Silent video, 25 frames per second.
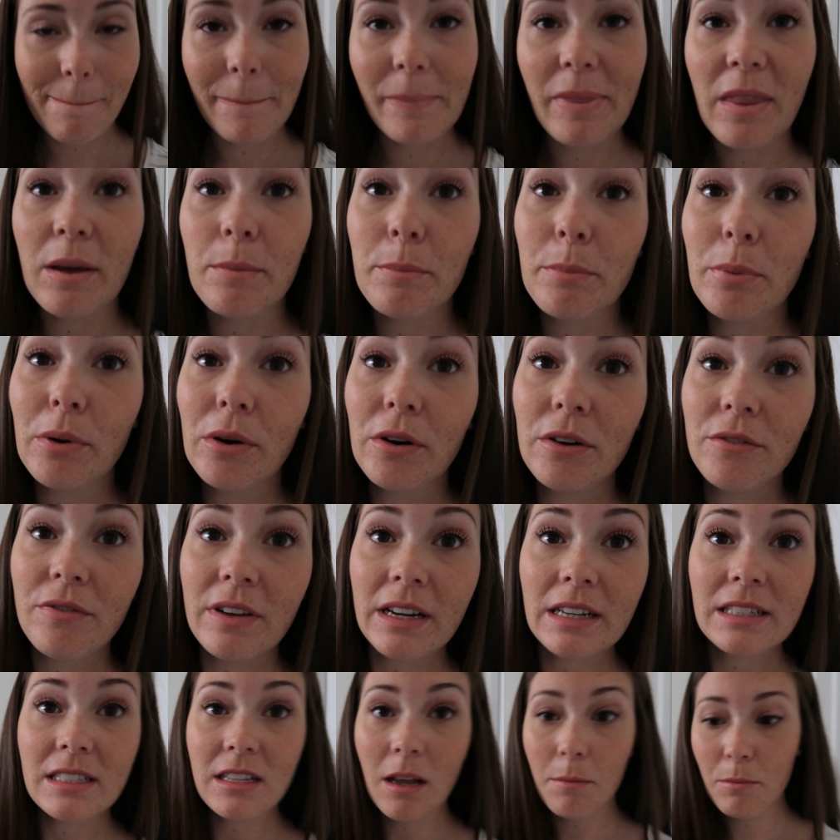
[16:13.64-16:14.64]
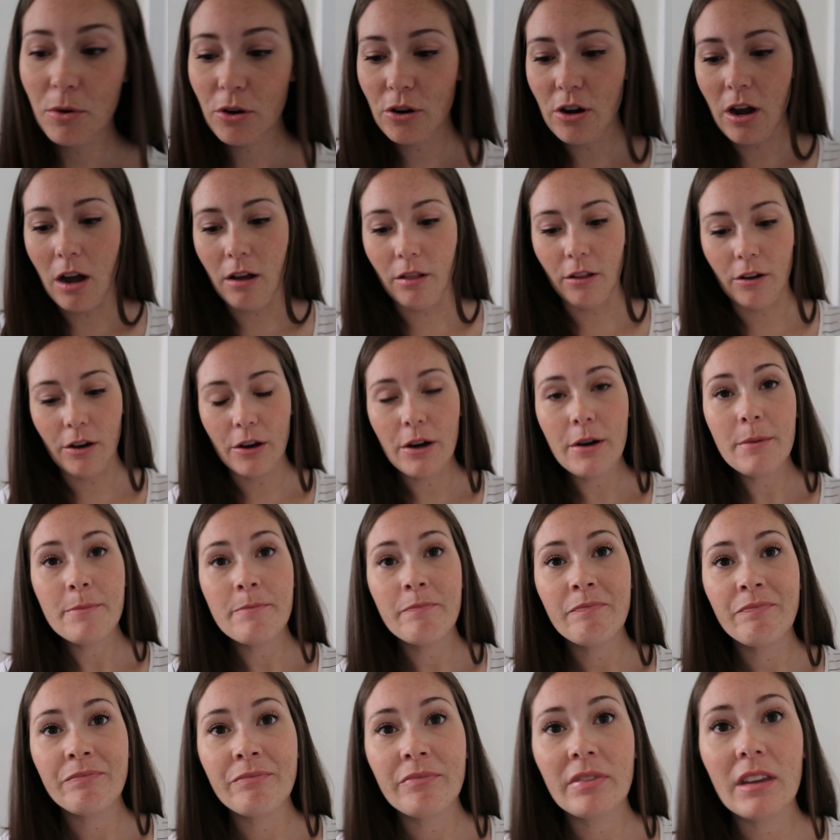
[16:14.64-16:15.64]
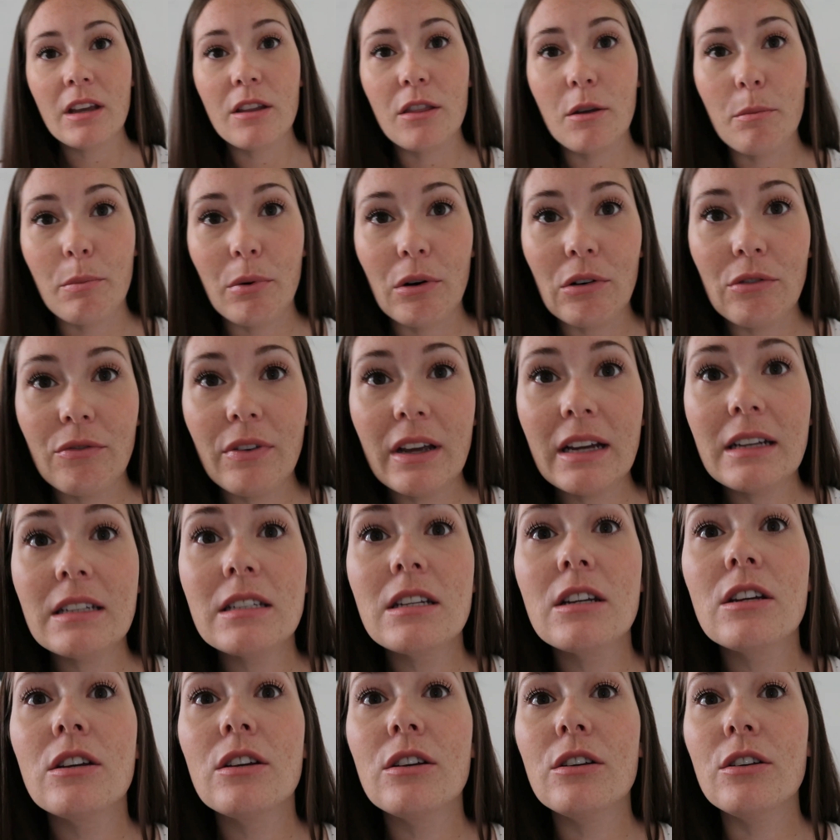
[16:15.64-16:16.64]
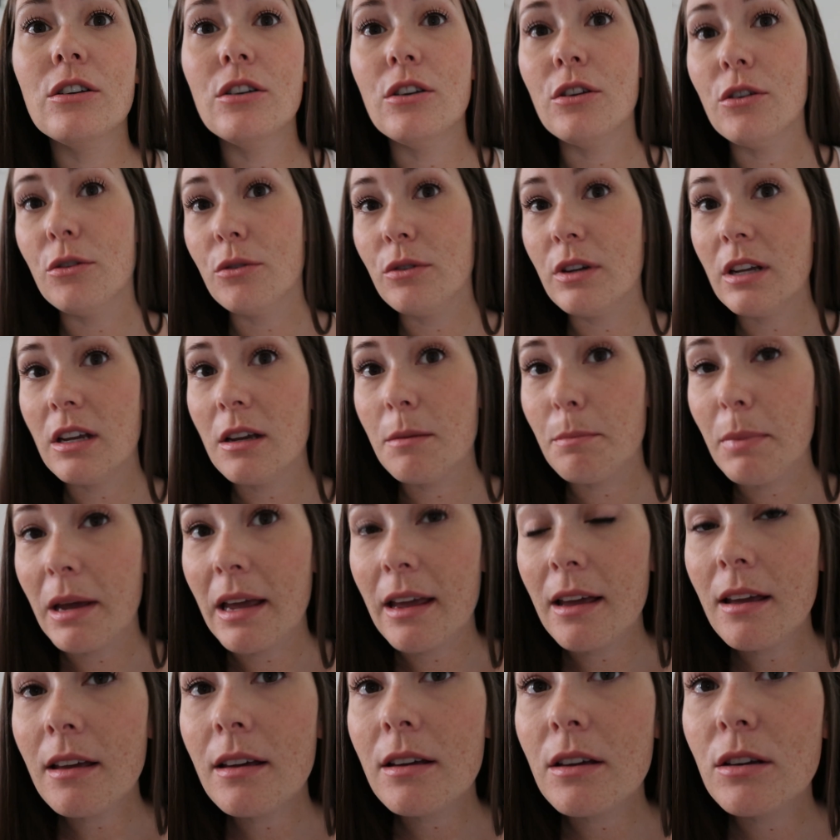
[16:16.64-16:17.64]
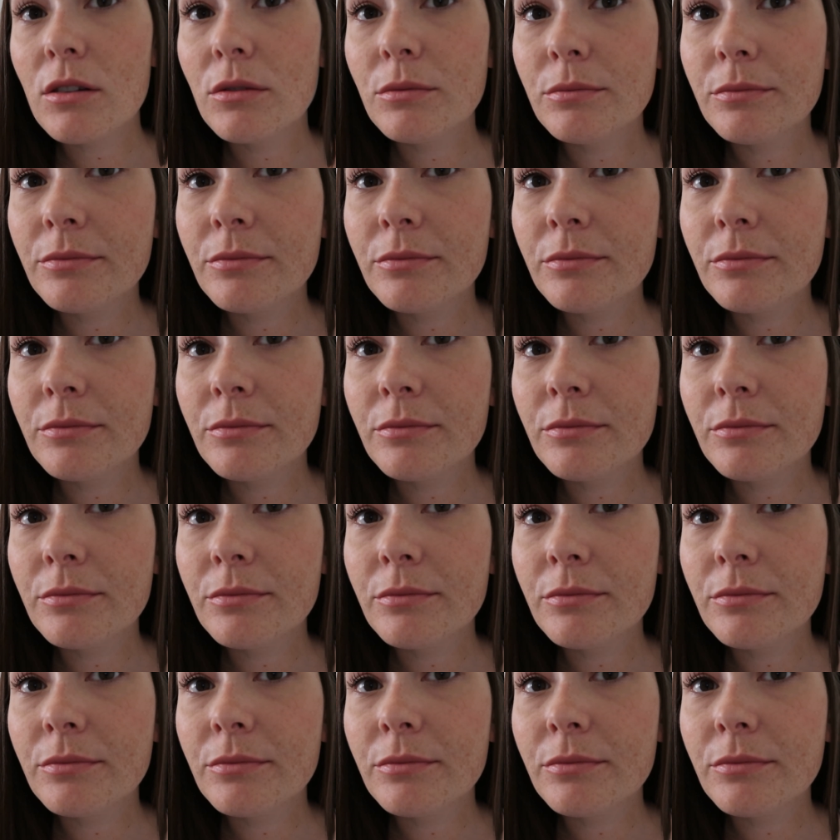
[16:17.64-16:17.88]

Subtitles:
The perfect summer color, the perfect nudie pink